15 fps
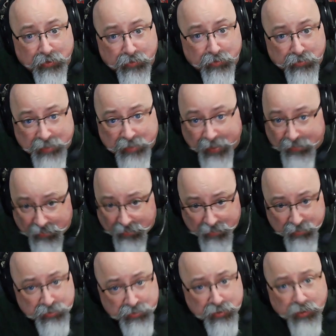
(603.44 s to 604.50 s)

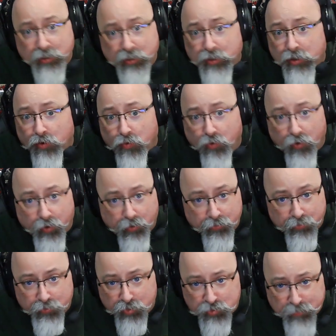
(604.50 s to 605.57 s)
dailies or
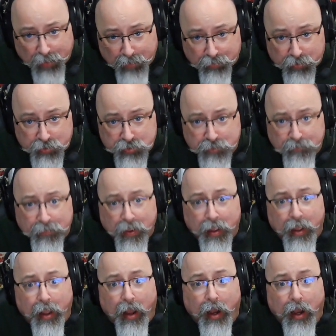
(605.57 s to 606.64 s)
newspapers,
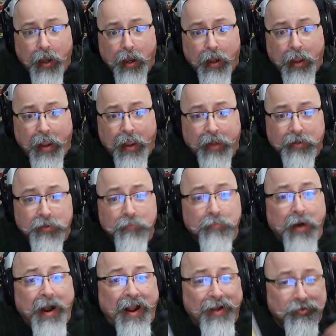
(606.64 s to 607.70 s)
and
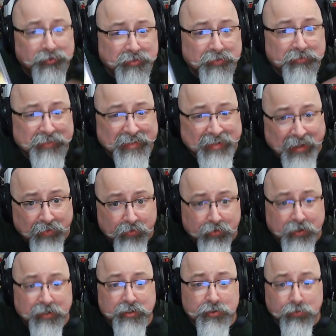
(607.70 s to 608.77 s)
compiled them together
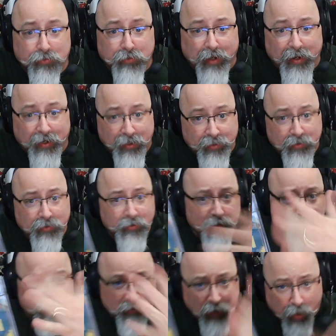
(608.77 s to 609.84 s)
into a
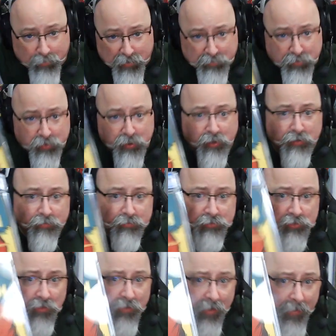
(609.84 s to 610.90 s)
comic book
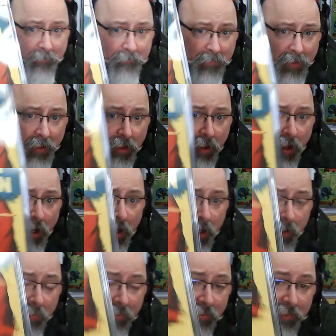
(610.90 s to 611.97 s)
story.
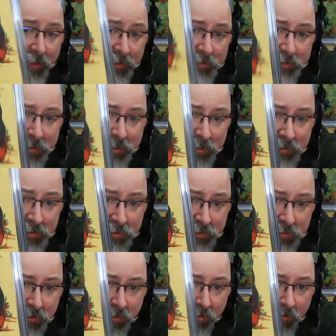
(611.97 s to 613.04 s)
This is,
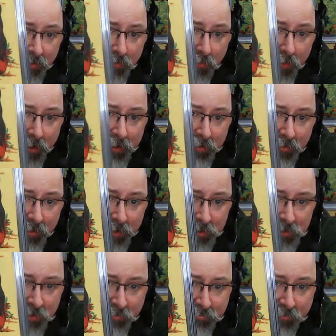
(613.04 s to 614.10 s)
according to this,
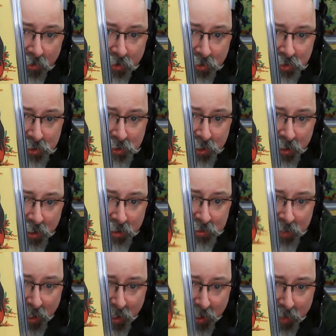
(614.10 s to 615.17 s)
the first
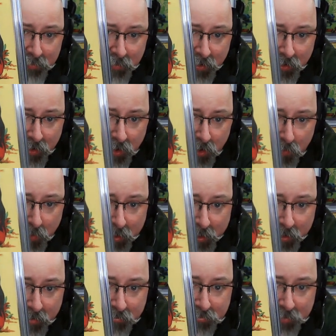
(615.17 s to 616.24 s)
time we
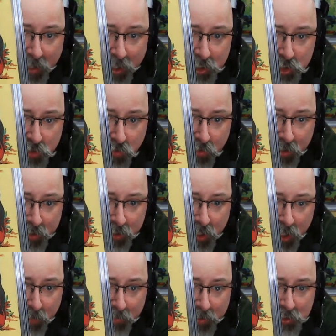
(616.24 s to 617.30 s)
get Flash Gordon
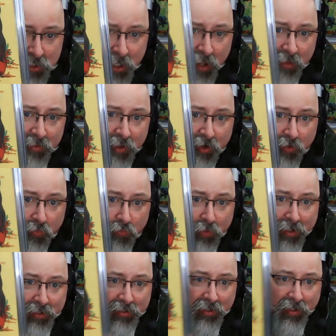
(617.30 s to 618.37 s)
comics that are
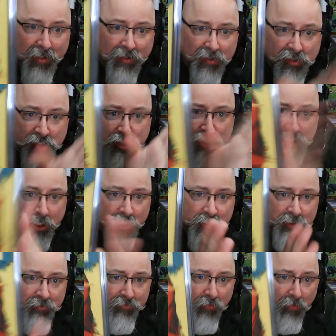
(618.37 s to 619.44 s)
written just
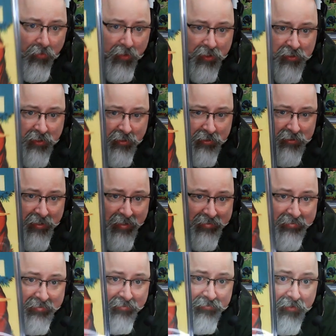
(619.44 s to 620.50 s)
for this, and it's not
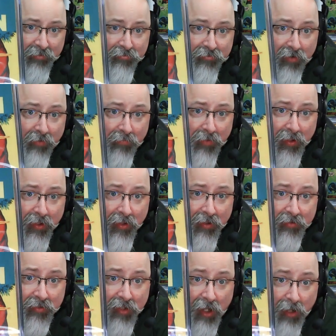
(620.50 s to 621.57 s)
lifted from
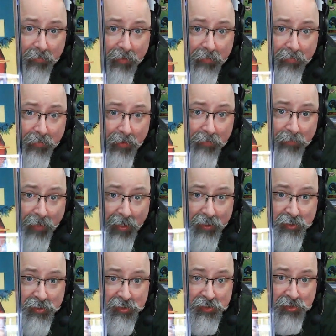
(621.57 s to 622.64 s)
comic book
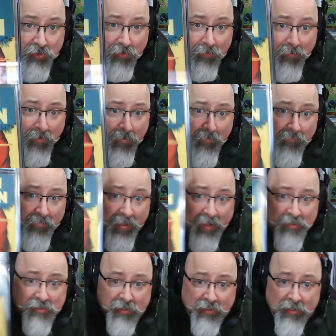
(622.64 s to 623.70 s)
pages. So
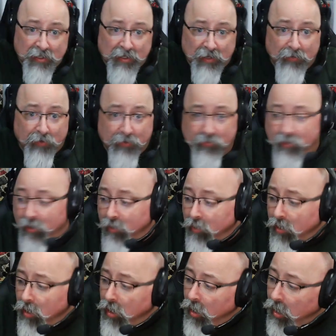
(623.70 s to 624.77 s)
that's a key right there.
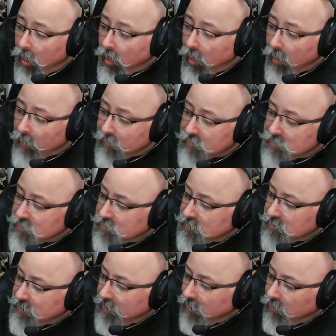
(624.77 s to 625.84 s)
This is
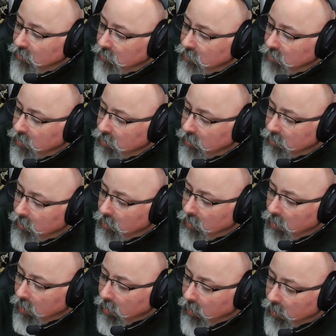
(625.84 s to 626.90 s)
Dell
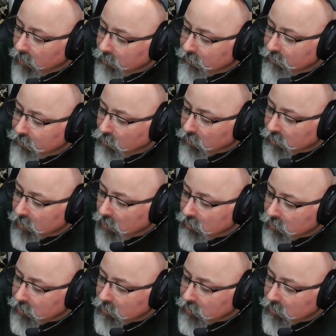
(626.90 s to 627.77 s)
4 Color